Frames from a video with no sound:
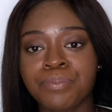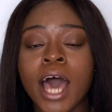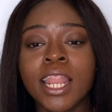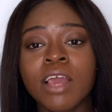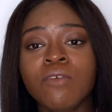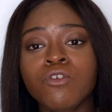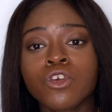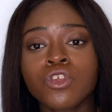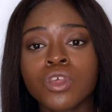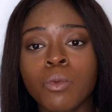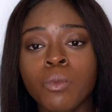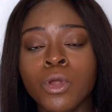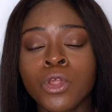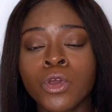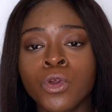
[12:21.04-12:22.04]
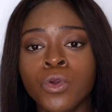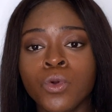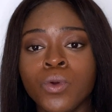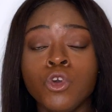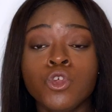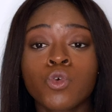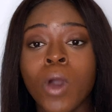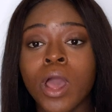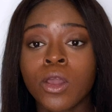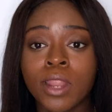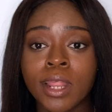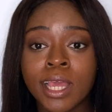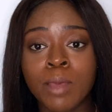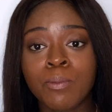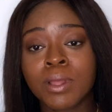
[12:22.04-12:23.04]
And if you're someone who is quite good
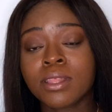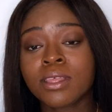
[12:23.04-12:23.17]
at keeping